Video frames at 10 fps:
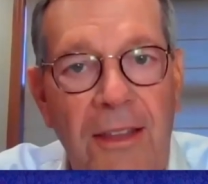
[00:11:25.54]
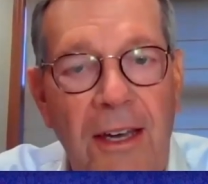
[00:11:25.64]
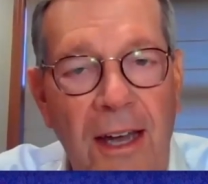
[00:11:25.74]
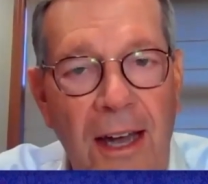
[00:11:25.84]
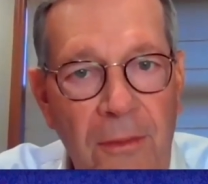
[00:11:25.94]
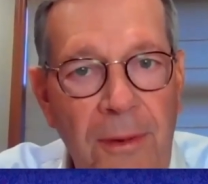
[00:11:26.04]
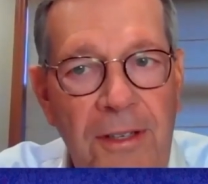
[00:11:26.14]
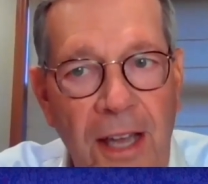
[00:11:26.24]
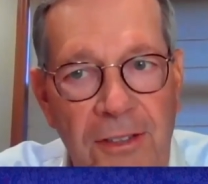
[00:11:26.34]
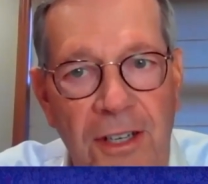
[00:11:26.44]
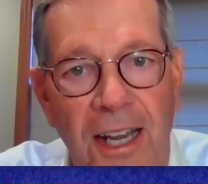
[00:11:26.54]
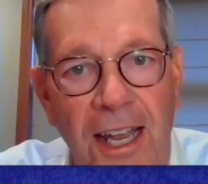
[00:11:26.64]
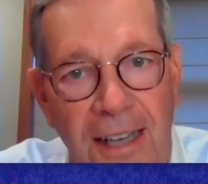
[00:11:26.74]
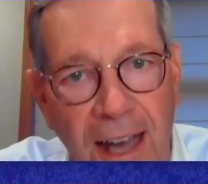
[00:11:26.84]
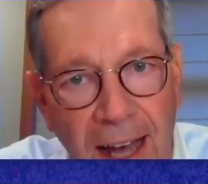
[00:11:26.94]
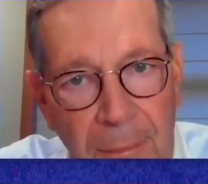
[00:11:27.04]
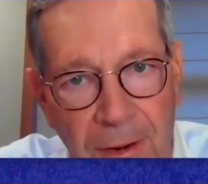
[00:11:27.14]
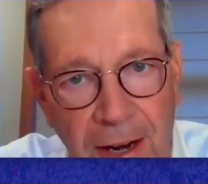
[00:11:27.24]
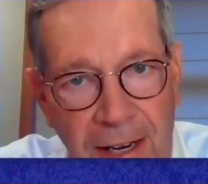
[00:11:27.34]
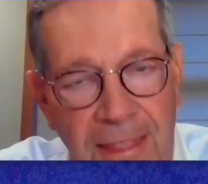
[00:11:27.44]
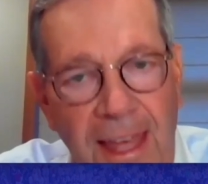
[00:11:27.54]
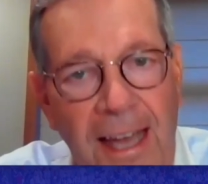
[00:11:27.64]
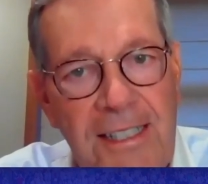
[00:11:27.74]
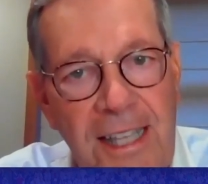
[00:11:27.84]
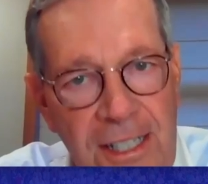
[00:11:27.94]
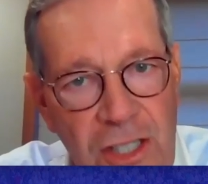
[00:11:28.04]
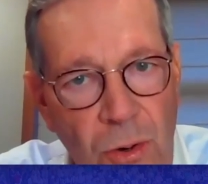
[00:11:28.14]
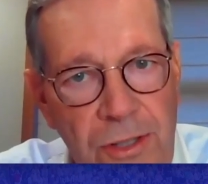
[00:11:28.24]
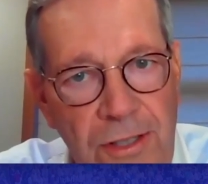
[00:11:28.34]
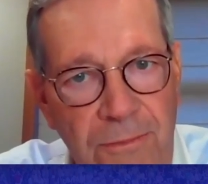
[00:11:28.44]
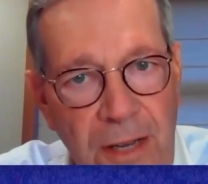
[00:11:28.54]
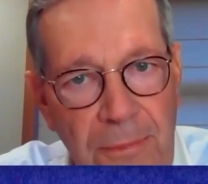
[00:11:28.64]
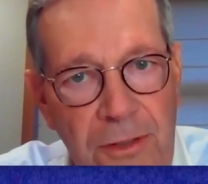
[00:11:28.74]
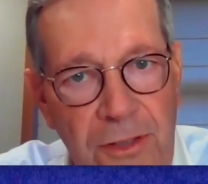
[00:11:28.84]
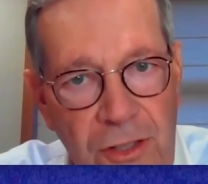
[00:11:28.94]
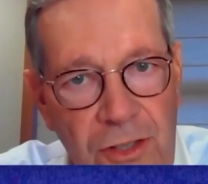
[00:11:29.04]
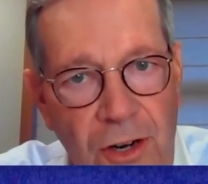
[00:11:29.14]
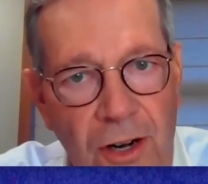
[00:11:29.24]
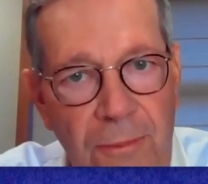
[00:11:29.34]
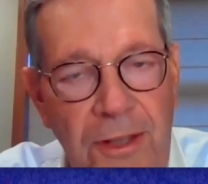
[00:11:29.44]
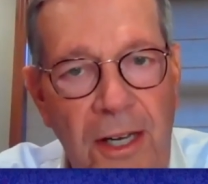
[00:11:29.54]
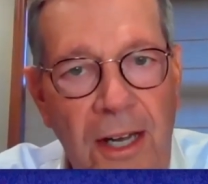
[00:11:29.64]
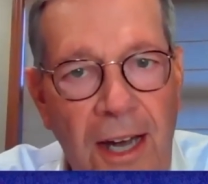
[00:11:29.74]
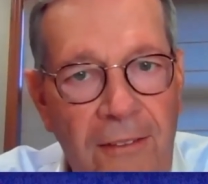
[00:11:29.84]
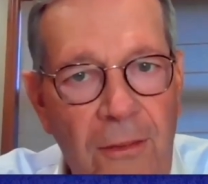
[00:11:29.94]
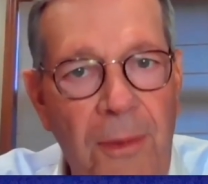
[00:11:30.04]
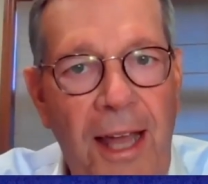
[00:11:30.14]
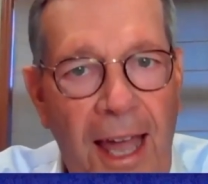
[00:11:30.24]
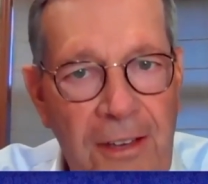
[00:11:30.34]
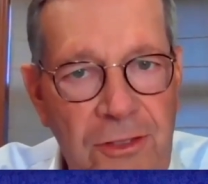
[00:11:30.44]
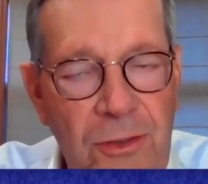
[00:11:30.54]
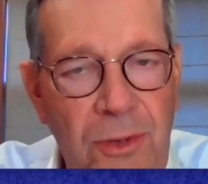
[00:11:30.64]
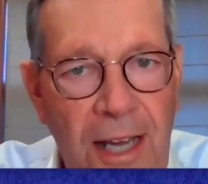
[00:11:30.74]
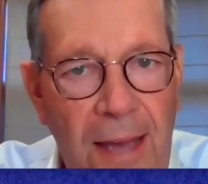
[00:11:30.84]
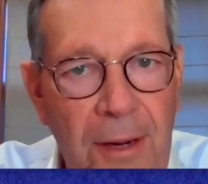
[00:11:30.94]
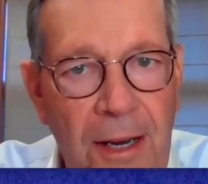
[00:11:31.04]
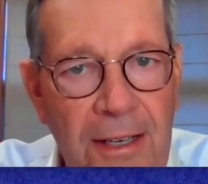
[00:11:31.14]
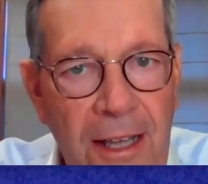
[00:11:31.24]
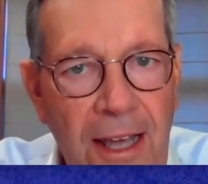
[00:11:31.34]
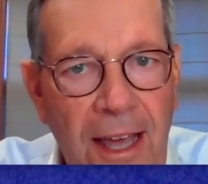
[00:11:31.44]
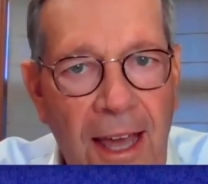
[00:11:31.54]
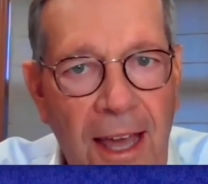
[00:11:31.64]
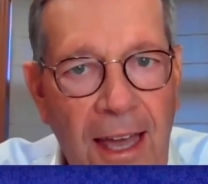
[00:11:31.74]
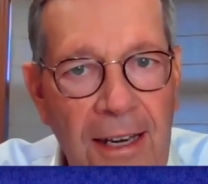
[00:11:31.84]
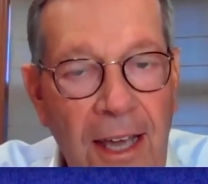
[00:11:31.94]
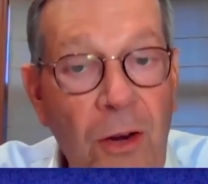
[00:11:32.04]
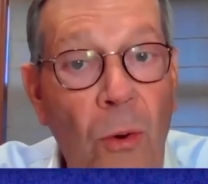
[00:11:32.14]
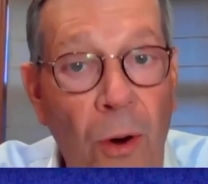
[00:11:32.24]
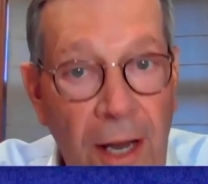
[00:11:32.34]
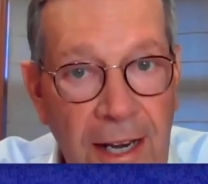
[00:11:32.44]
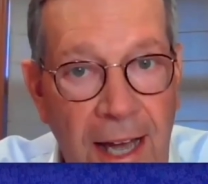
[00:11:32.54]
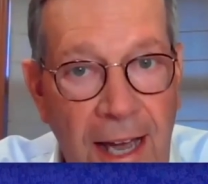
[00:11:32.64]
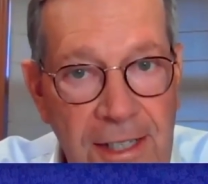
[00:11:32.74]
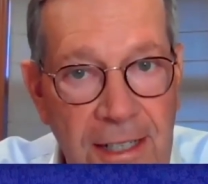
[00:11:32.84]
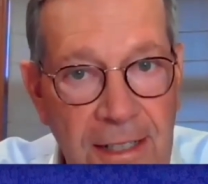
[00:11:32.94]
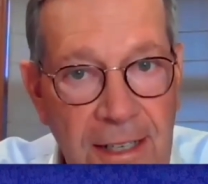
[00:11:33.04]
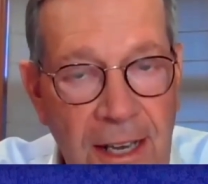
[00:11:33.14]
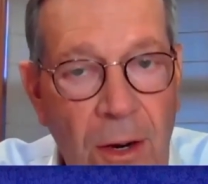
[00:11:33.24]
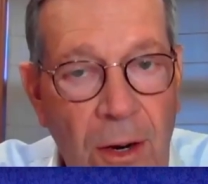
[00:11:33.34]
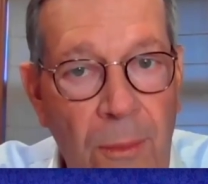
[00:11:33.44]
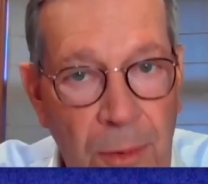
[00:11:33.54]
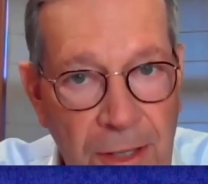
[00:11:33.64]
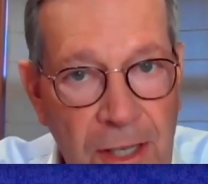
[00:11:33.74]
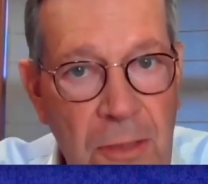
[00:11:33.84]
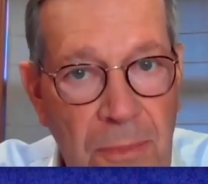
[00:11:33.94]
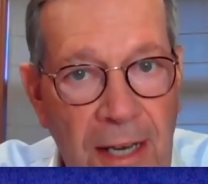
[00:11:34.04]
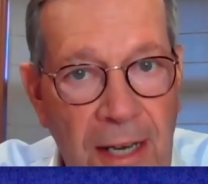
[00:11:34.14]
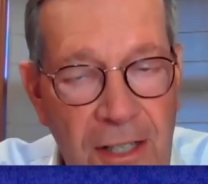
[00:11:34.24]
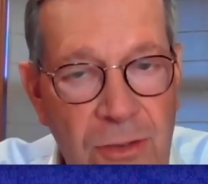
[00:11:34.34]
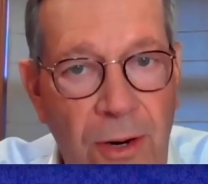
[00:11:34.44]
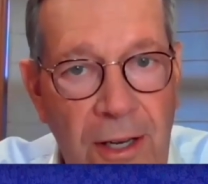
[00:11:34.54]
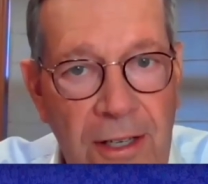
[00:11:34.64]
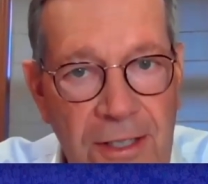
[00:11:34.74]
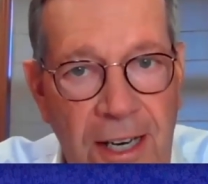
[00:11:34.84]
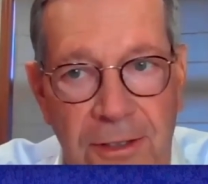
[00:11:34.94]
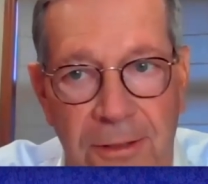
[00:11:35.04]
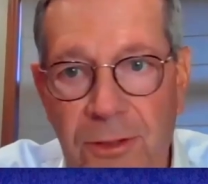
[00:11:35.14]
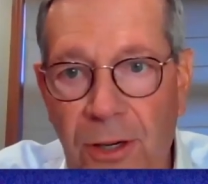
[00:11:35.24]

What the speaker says: The government doesn't need to operate it. That's the source of people's concern, but the government has to enable it and organize it or participate in its organization.